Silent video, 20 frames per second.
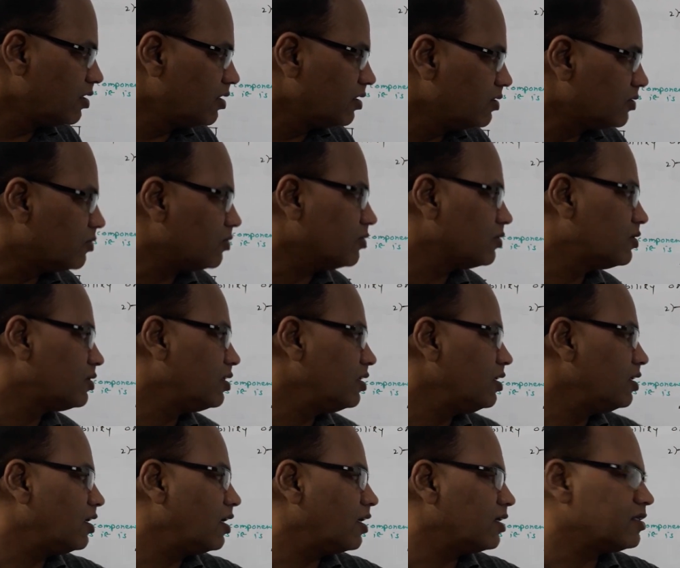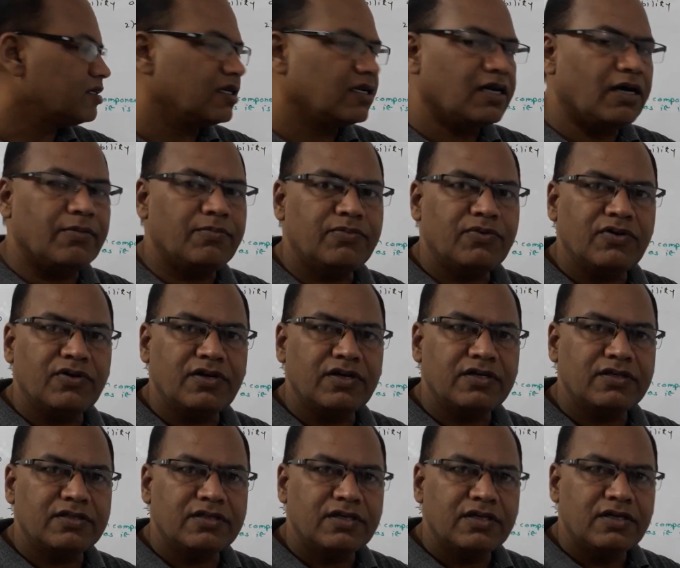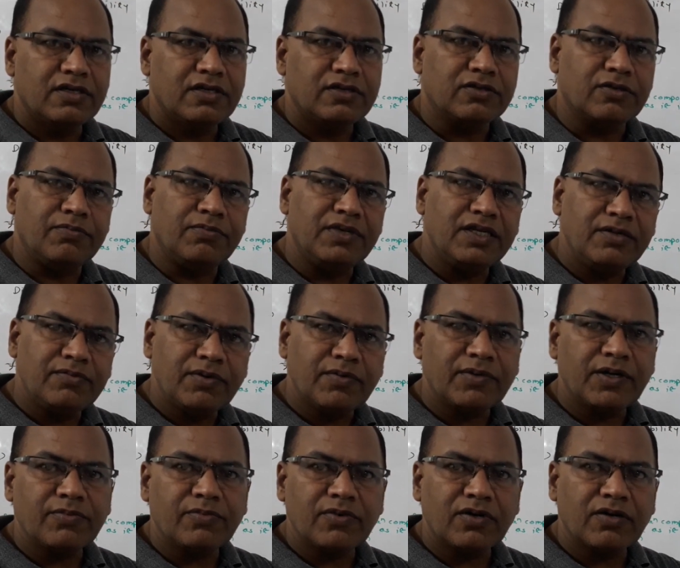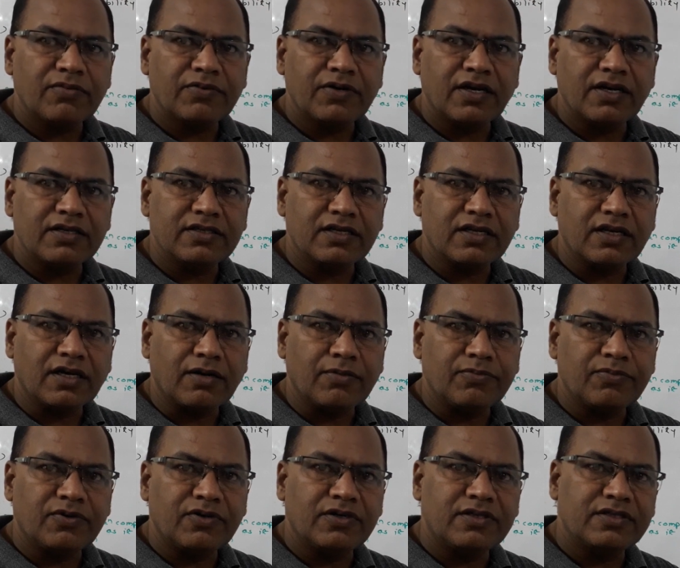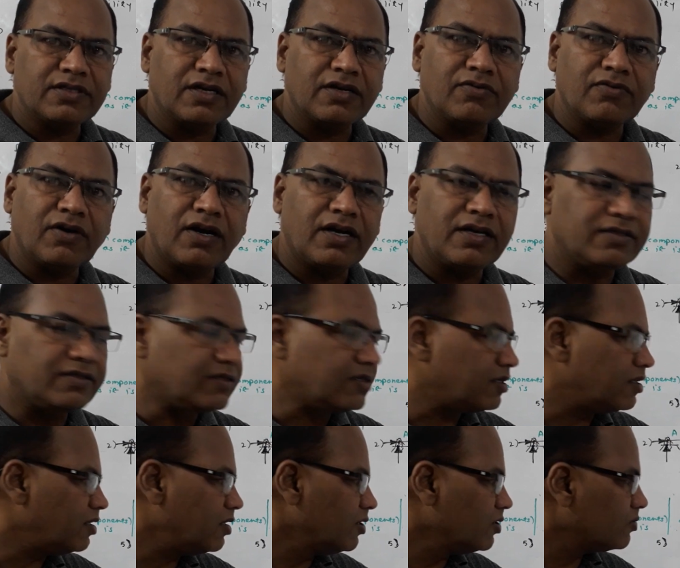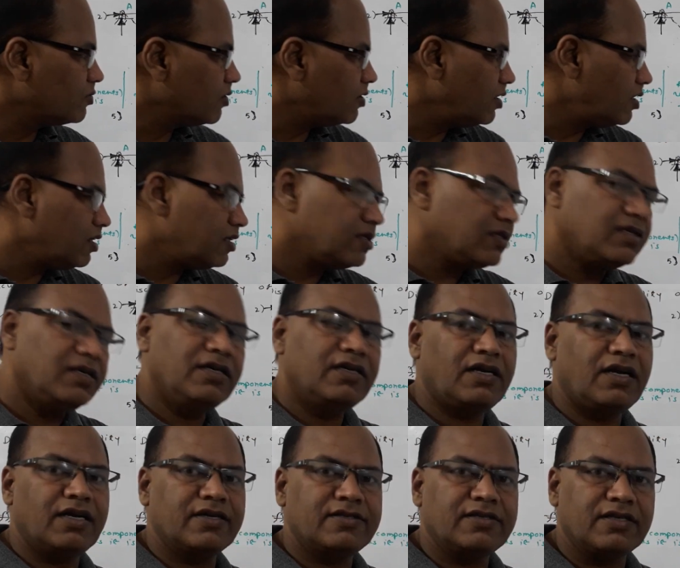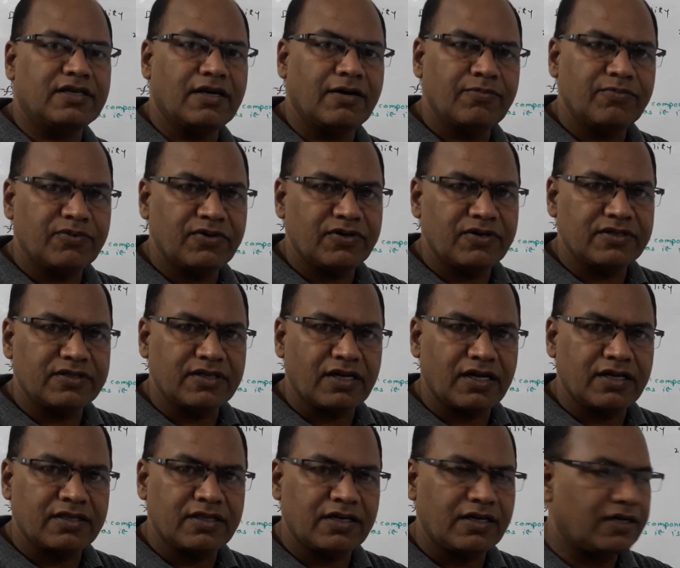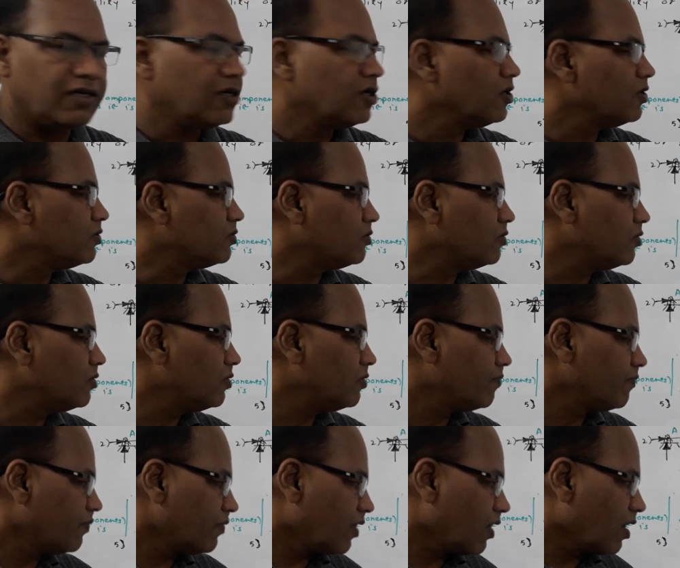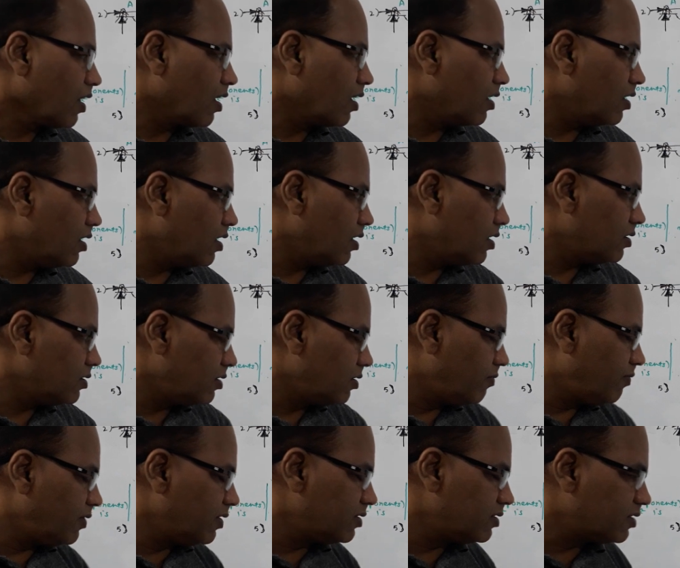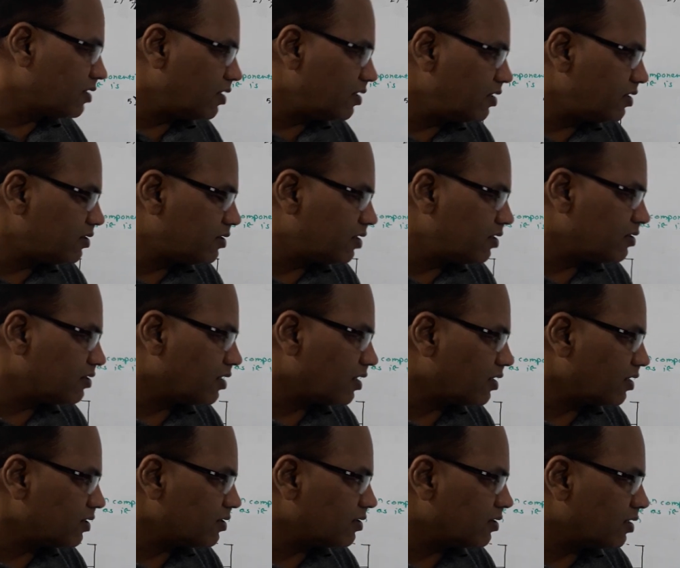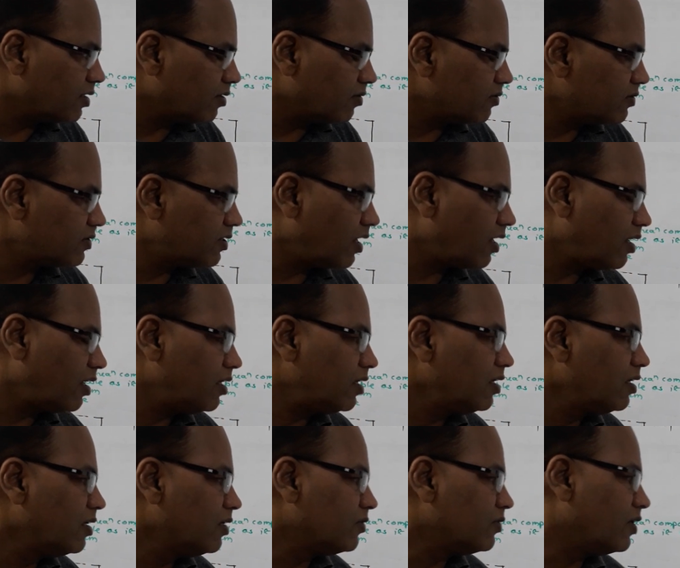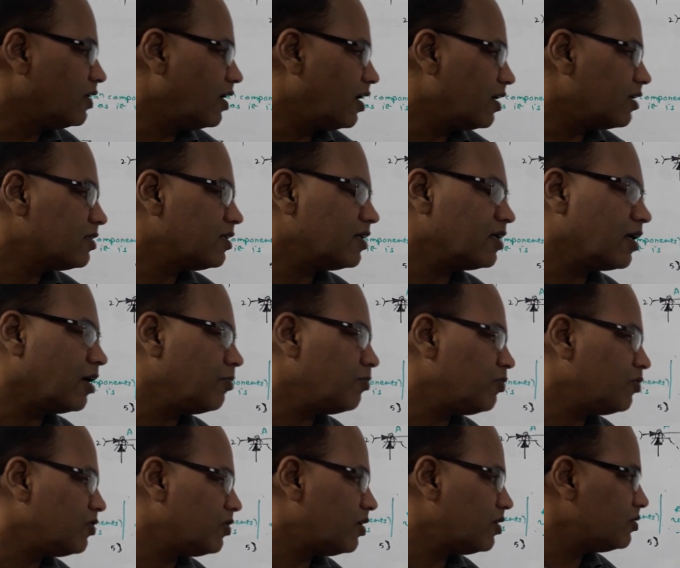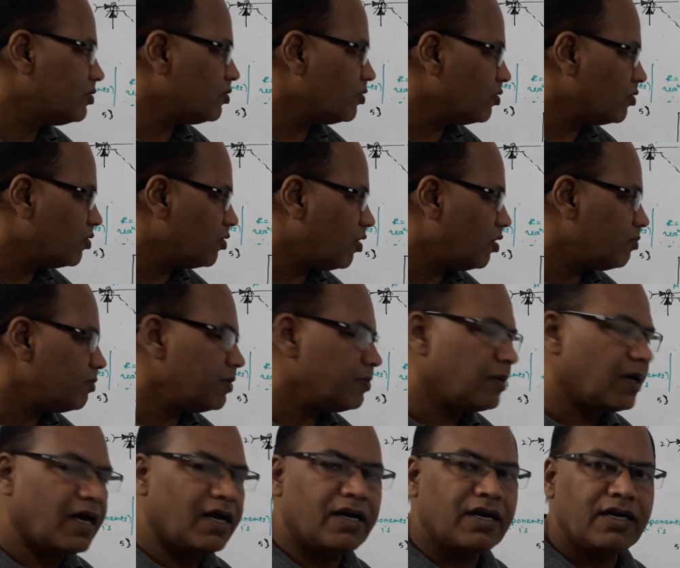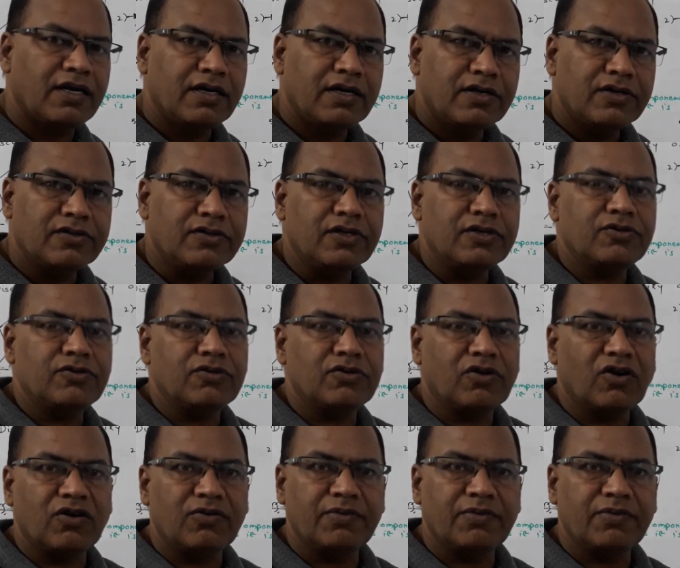So, 3 reaction components. So, minimum number of reaction components required is 3. So, here 3 reaction components are there. So, the first condition is getting served. Second, the reaction components should not be parallel, they should not